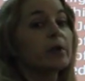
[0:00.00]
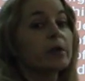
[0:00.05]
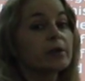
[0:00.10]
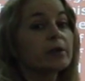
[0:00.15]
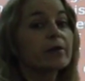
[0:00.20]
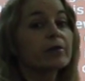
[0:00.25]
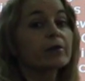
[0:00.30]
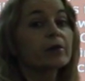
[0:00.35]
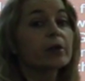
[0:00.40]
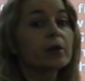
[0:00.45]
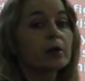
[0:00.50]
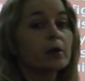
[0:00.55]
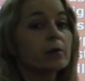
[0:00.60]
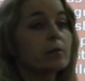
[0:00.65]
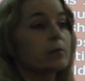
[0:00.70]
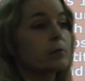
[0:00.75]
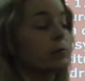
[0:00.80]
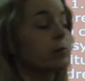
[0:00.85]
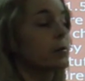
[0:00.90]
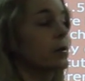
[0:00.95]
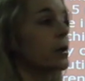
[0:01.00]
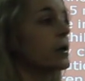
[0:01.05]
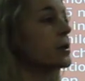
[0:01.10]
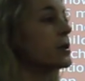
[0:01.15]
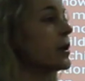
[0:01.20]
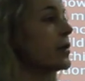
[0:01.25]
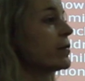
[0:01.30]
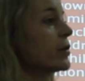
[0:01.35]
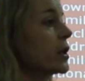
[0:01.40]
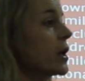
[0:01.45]

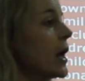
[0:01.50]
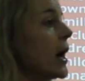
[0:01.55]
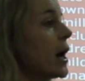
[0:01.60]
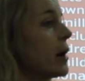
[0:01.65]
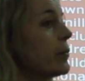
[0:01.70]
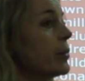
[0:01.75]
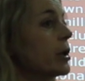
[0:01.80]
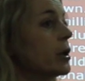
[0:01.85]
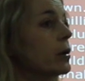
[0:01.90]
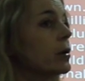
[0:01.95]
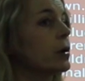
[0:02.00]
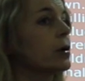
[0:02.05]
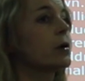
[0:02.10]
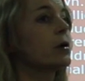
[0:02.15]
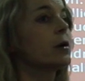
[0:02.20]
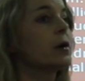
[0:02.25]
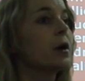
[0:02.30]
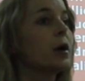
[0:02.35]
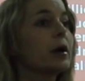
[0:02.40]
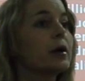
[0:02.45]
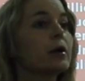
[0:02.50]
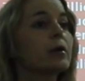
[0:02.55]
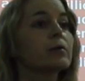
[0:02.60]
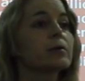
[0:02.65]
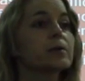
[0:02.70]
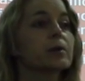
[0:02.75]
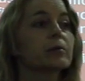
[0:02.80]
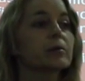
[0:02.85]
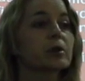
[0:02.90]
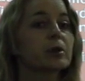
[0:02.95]
definitely happened. I know
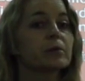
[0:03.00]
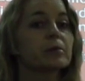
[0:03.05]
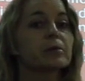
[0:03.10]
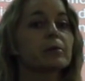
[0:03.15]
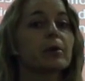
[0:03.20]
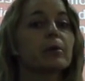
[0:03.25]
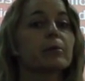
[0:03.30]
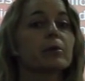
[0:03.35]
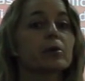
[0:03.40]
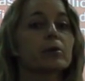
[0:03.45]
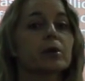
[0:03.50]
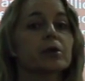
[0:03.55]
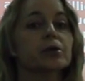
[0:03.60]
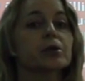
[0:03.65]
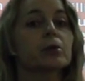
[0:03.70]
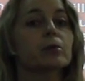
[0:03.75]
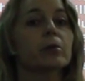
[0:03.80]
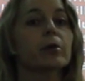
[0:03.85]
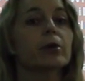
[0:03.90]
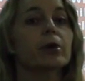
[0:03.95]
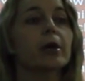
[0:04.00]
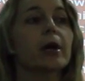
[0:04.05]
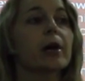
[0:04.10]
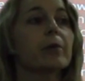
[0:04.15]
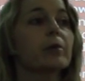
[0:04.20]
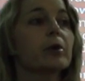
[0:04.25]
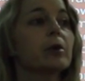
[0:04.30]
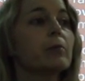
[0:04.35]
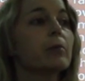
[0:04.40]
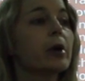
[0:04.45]
sometimes people question whether it
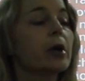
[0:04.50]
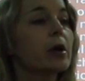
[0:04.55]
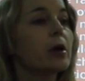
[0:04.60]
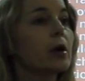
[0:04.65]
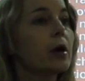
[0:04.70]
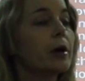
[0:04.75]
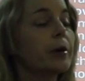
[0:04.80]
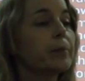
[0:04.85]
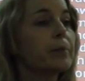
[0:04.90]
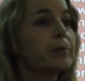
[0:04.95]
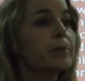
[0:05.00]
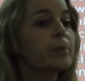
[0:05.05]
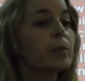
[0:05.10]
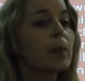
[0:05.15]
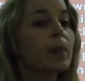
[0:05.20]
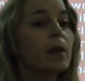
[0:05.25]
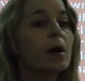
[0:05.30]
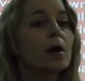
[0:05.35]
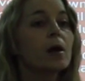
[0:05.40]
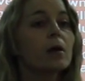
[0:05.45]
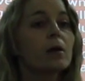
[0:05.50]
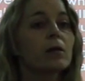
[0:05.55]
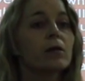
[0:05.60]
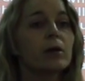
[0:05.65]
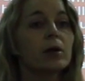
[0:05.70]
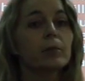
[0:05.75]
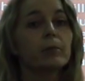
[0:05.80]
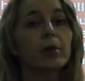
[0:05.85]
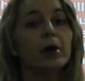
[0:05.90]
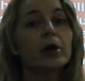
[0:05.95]
happened, but
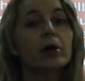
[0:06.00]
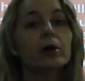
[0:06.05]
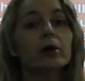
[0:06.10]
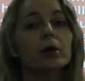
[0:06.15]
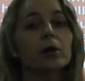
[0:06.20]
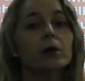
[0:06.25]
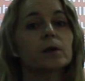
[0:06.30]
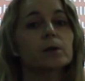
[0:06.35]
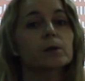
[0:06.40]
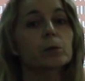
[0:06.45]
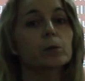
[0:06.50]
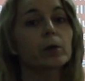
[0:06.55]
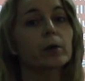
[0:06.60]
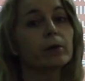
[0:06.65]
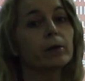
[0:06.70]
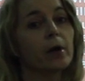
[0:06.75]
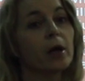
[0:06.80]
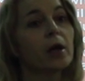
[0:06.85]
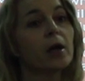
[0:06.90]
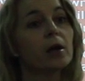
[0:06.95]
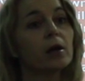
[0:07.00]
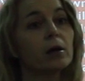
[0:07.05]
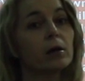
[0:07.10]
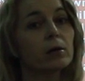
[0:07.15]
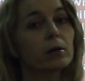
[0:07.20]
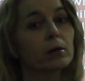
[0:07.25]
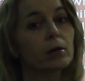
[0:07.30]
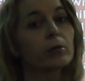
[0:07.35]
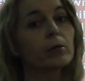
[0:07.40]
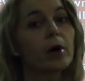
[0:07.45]
the Americans, when
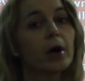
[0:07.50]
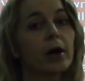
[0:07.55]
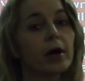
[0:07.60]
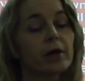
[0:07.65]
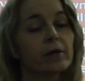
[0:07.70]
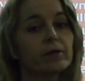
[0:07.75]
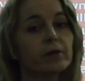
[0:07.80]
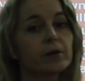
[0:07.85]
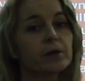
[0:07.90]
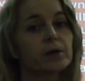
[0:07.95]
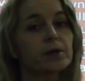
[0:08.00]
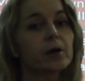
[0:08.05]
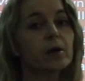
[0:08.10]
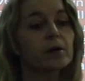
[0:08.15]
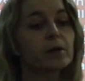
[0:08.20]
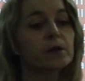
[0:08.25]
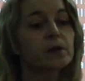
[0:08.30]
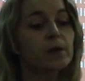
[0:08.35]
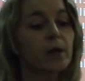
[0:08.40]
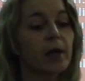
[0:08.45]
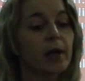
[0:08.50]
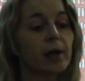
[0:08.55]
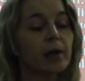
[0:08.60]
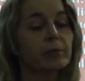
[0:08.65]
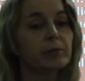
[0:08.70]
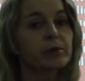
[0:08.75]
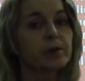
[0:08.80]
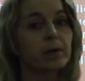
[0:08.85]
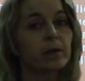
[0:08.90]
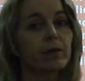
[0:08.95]
they arrived and saw these
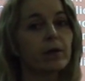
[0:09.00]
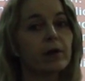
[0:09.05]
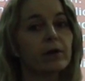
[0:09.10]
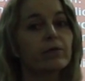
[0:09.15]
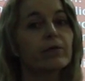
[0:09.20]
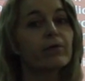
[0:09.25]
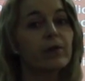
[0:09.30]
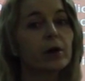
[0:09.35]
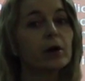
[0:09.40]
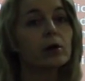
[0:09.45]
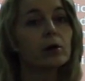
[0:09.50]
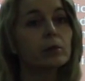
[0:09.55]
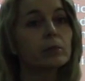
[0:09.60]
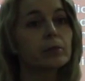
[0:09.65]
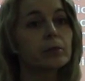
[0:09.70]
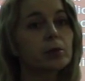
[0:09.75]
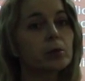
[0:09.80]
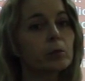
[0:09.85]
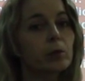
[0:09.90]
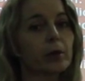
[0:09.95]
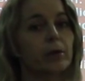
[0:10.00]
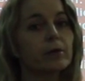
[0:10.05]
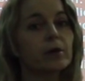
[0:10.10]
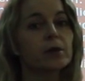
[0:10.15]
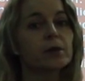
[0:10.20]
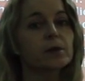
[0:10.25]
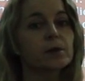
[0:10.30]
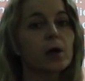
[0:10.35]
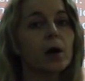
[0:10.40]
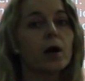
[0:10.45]
camps, they filmed what
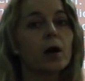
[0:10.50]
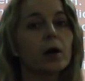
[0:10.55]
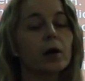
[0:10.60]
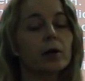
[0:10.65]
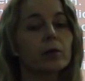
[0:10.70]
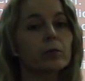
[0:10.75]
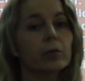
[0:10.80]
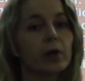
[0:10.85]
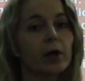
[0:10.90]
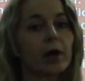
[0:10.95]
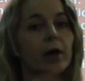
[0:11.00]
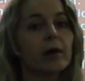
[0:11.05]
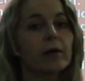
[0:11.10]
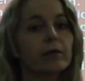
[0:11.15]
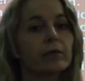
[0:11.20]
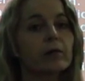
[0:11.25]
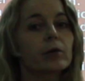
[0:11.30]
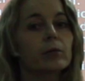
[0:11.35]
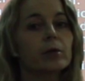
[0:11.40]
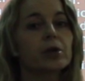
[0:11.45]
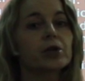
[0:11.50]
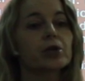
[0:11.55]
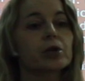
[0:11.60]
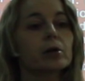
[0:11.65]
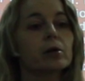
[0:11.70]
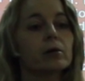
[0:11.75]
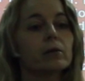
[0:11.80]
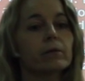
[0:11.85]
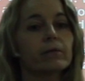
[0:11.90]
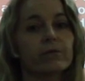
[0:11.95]
they saw, and we have
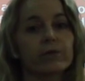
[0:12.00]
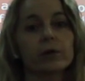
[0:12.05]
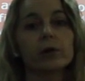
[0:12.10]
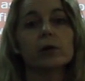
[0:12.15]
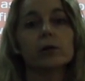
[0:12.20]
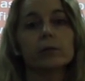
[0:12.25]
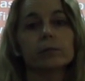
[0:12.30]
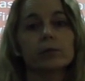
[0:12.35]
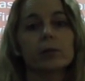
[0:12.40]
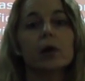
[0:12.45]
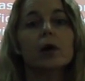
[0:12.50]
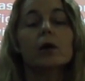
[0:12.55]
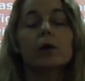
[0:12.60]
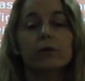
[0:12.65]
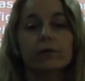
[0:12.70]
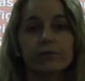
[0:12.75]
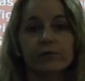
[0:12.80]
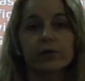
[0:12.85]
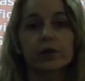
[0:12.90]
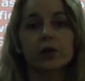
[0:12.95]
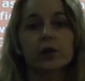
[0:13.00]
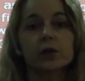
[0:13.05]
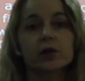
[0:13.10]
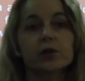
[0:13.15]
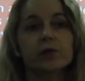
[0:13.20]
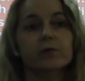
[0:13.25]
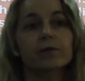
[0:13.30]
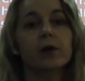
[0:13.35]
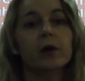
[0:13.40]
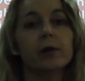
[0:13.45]
original film
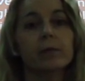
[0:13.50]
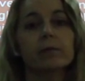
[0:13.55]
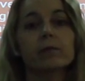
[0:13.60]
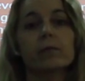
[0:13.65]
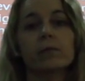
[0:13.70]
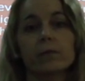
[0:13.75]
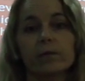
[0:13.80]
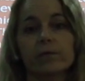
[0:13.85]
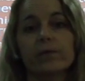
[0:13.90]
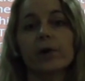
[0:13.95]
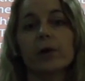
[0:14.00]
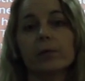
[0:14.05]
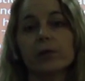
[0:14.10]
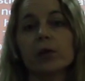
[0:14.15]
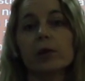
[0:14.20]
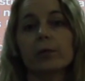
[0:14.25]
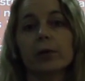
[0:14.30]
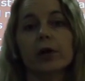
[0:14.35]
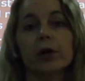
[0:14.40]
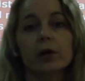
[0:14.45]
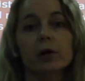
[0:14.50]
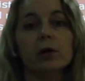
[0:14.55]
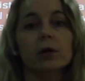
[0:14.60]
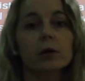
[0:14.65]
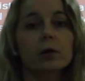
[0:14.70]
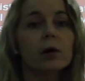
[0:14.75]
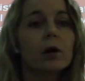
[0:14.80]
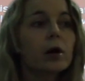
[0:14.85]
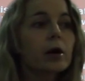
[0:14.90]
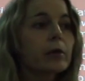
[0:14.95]
footage from the
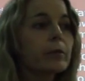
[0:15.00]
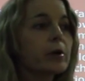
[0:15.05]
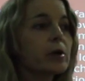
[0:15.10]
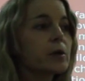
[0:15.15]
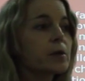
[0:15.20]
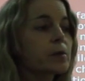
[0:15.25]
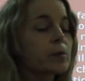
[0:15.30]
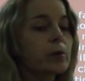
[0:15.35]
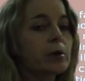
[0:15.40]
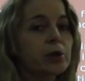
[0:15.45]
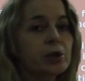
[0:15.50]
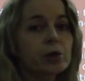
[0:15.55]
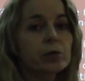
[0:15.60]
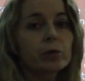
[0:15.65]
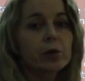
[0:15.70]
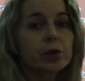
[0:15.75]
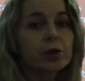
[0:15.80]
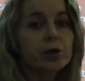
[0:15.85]
American armies, which